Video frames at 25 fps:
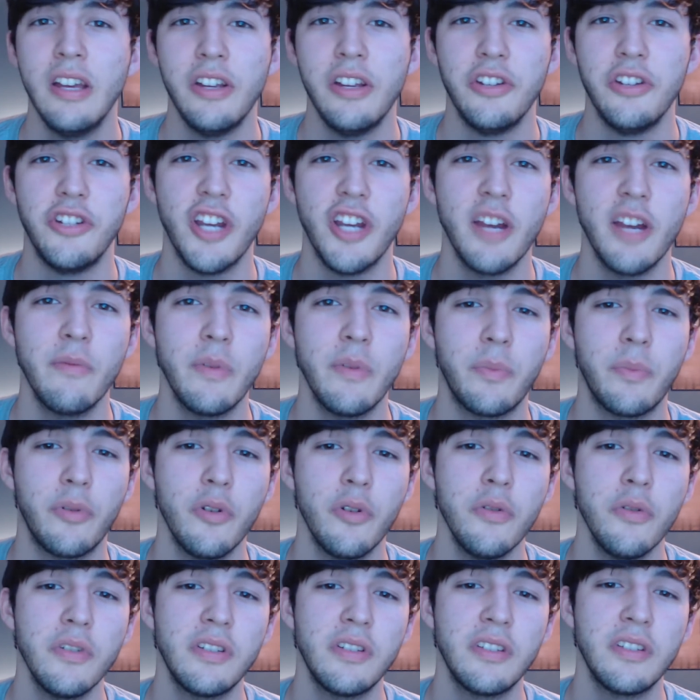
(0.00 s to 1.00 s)
Jeremy
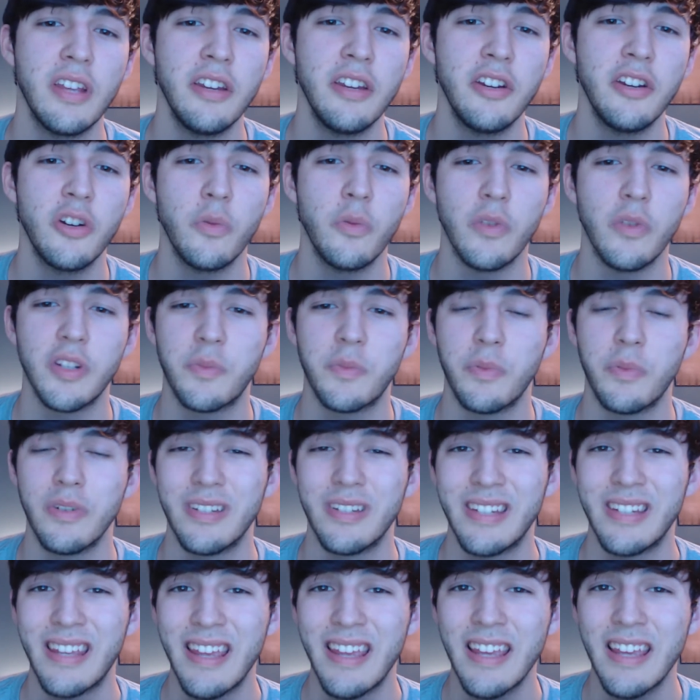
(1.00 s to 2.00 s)
Pruitt's tenure was
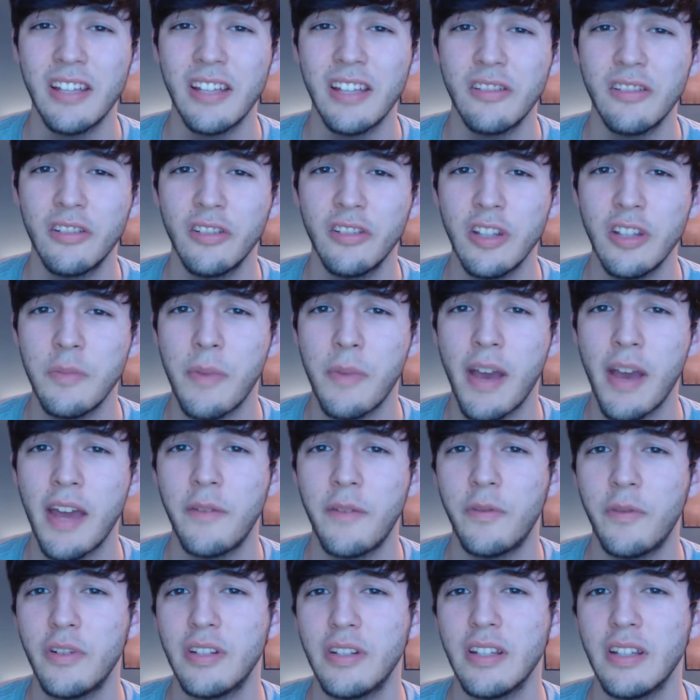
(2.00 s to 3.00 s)
particularly bad
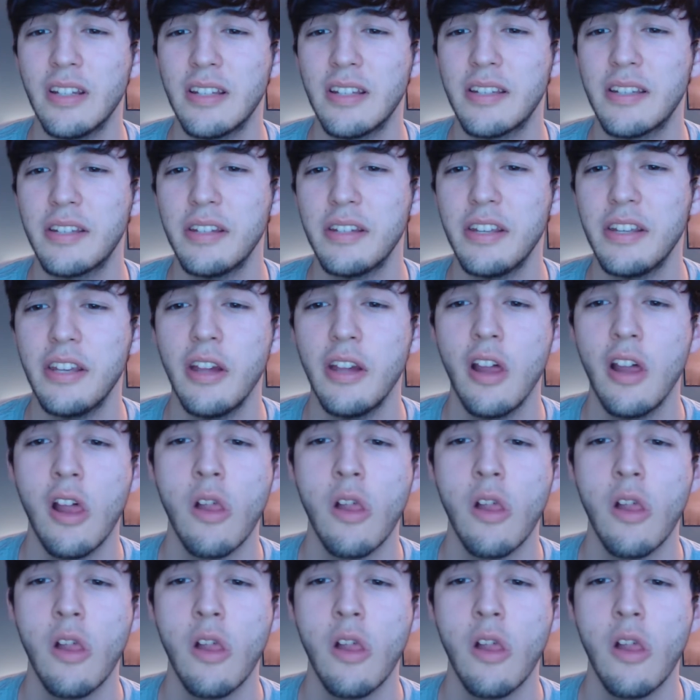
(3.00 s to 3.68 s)
for Tennessee,